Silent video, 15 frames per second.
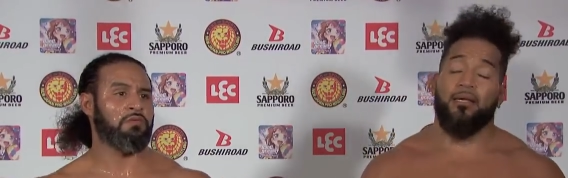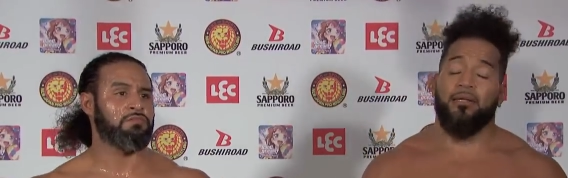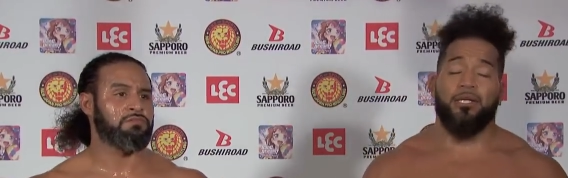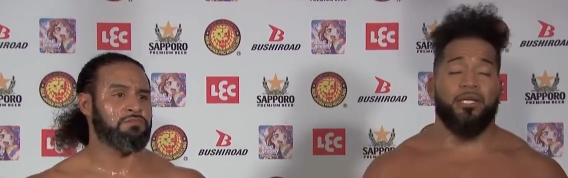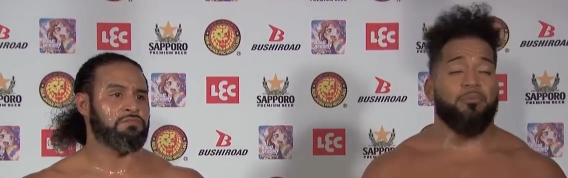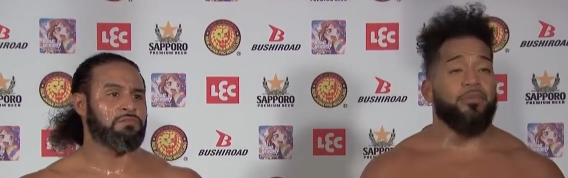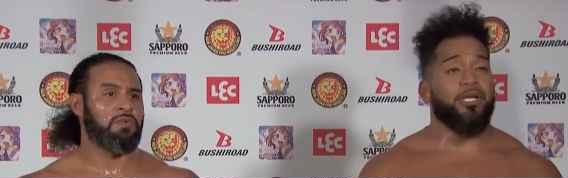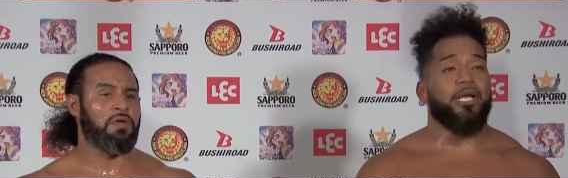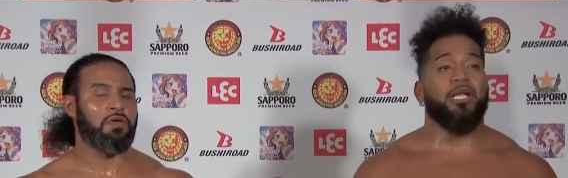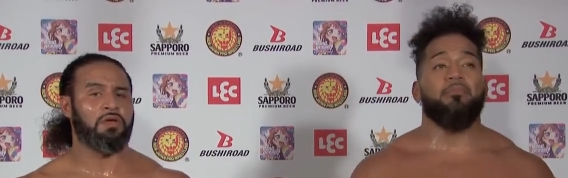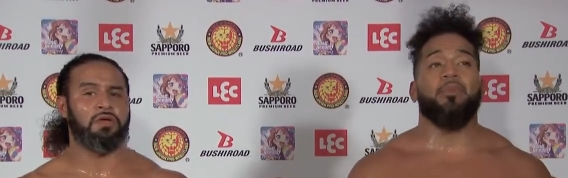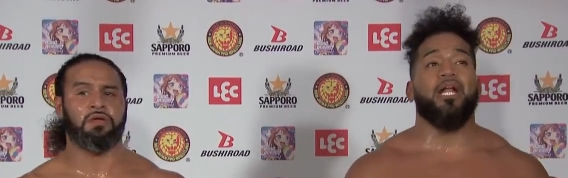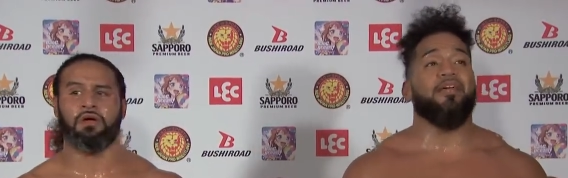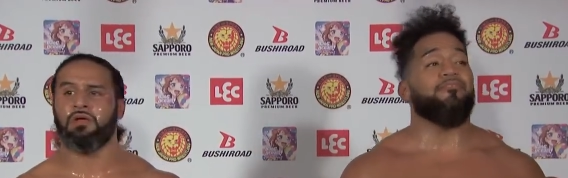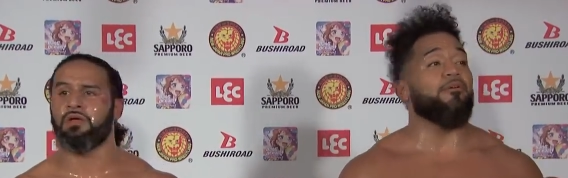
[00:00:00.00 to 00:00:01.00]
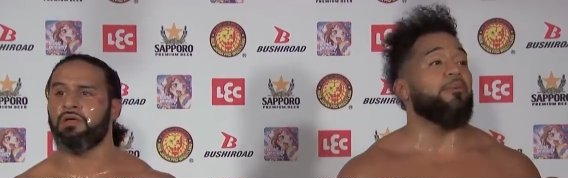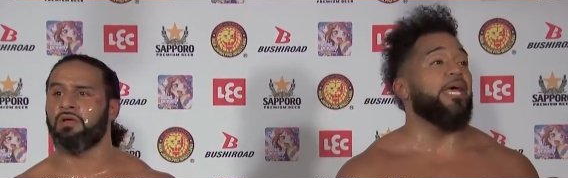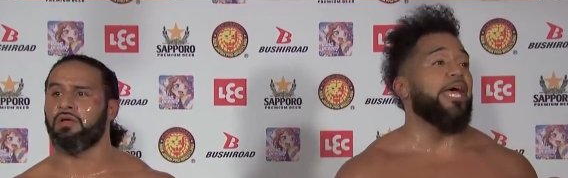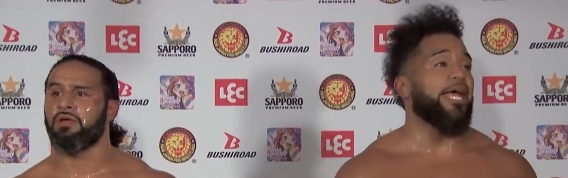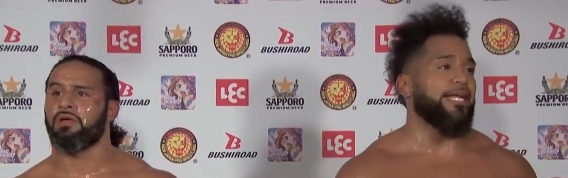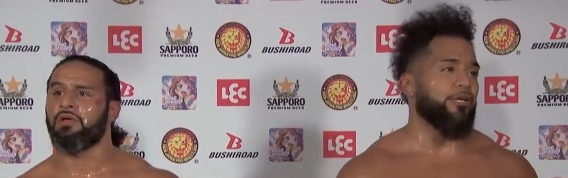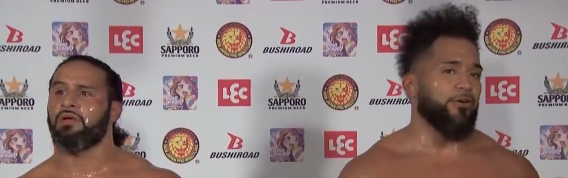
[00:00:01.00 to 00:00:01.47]
Speaker 1: You can bring anybody from
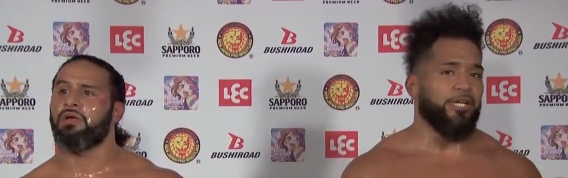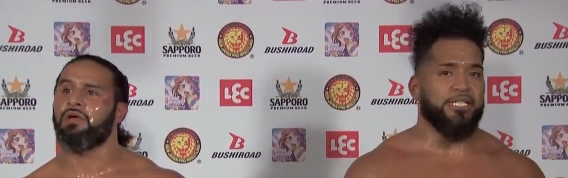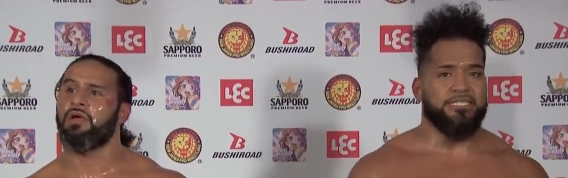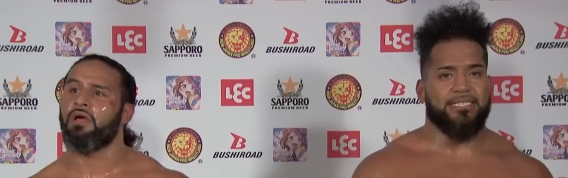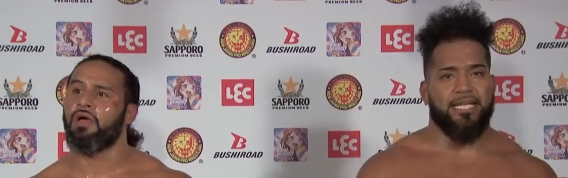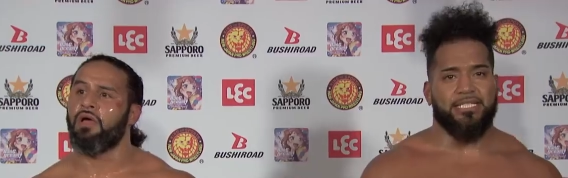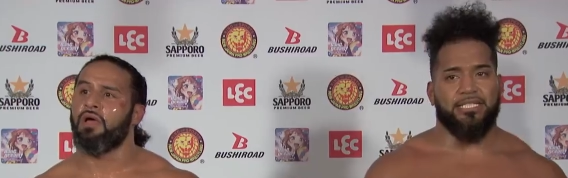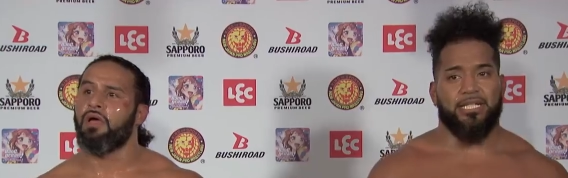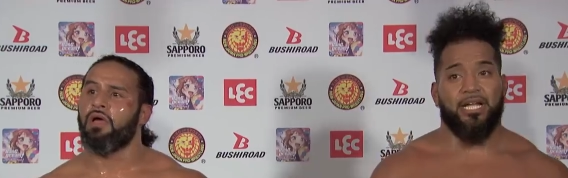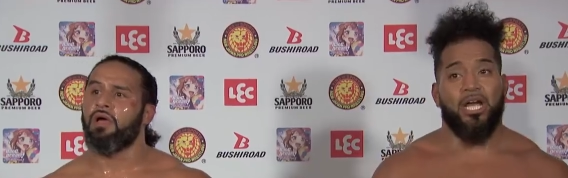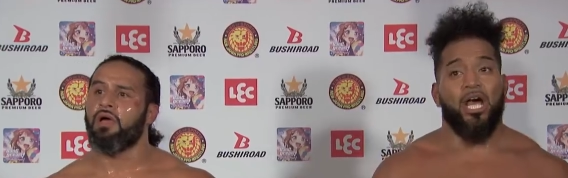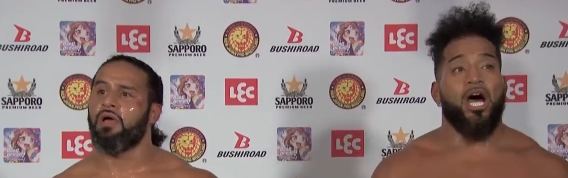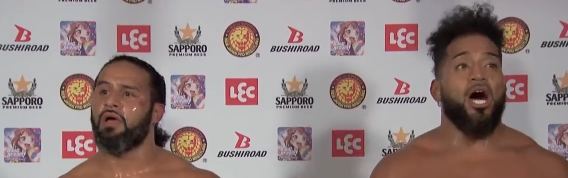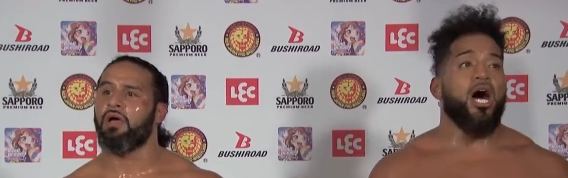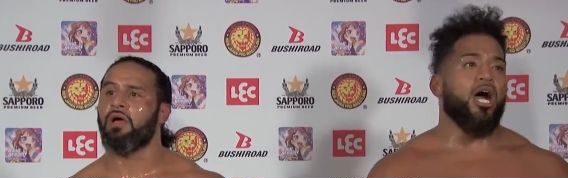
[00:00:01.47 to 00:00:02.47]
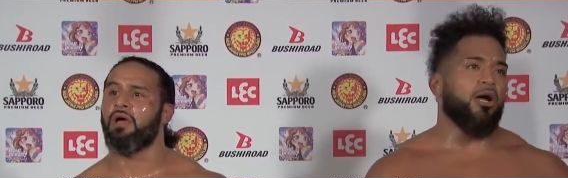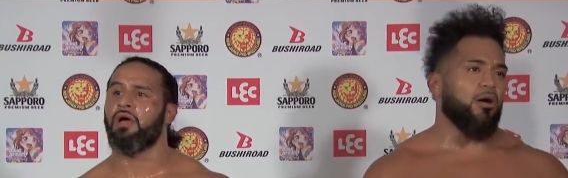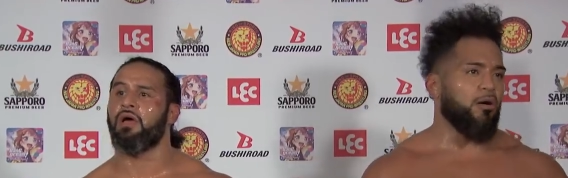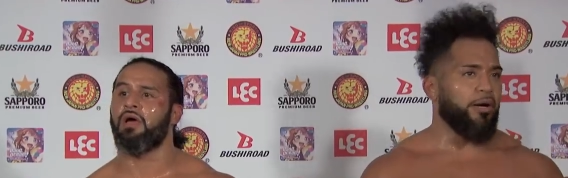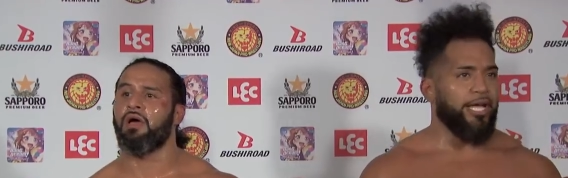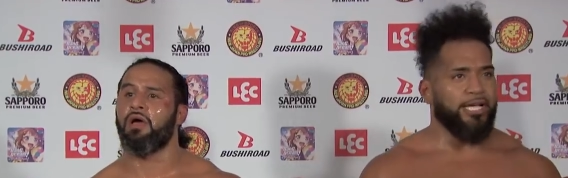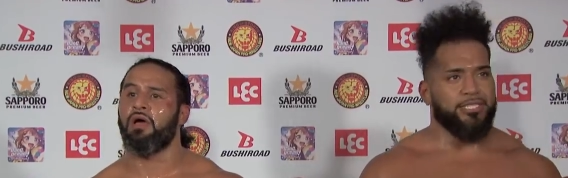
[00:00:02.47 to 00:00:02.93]
any organization.
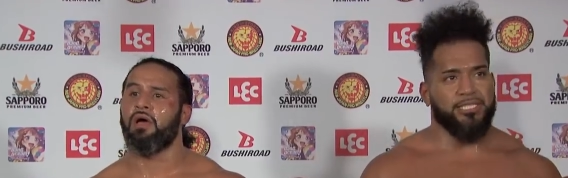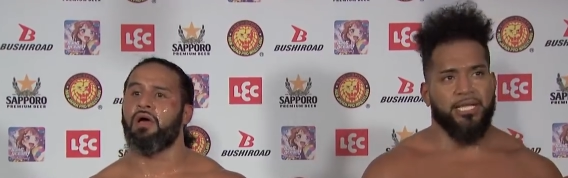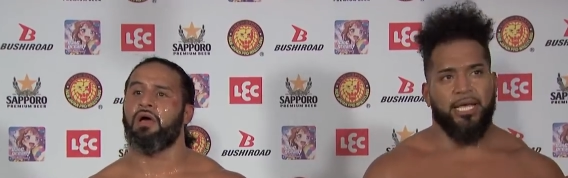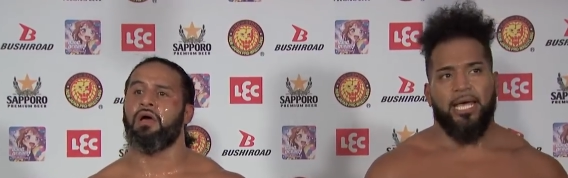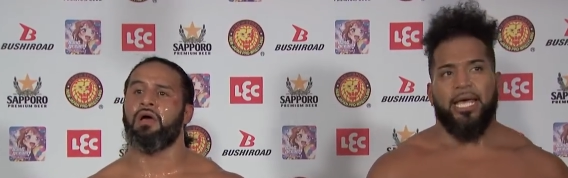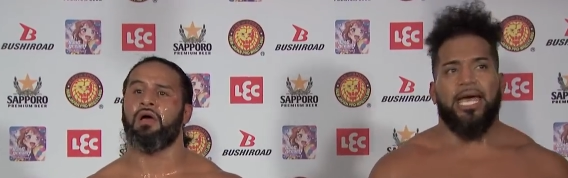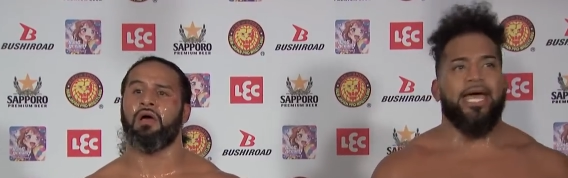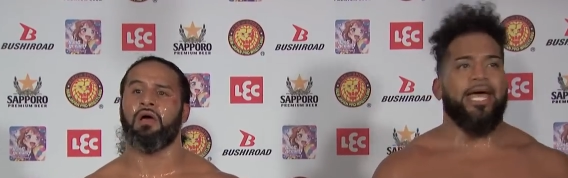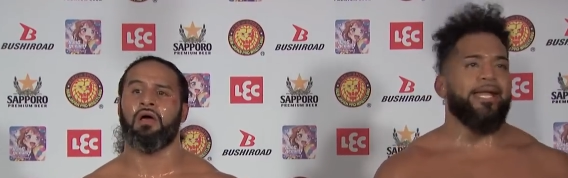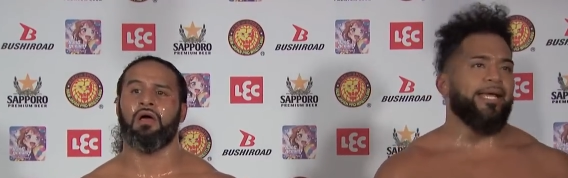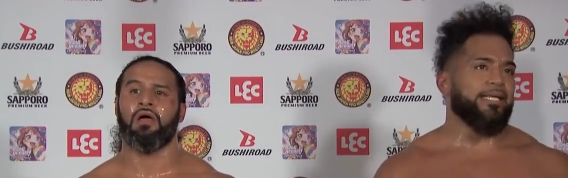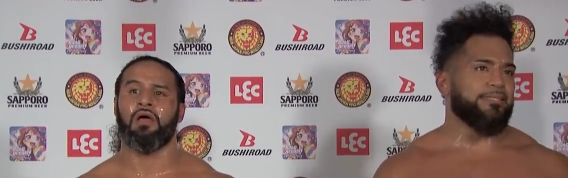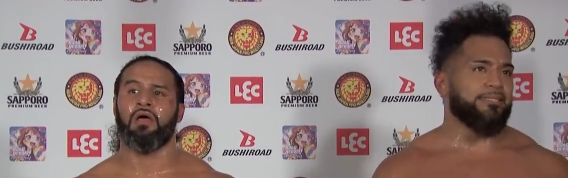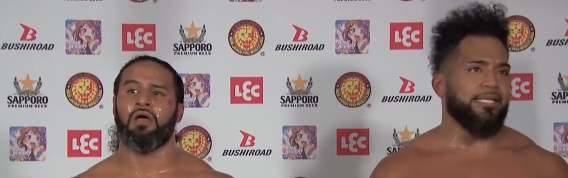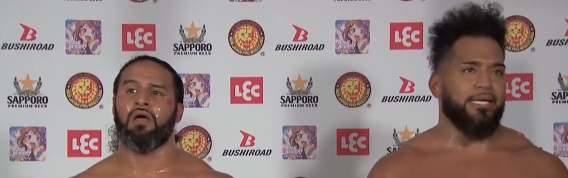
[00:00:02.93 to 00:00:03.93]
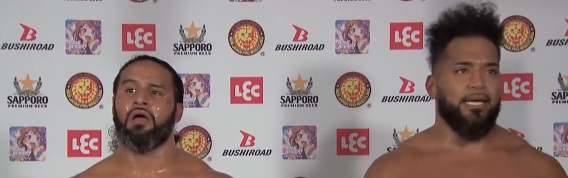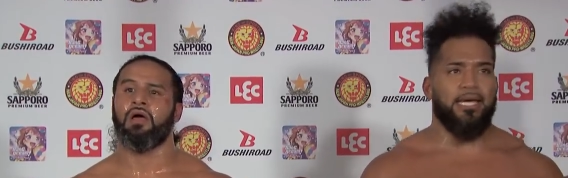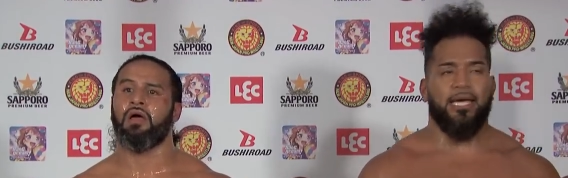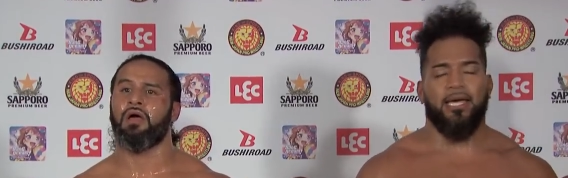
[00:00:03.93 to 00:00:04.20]
ROH, NXT.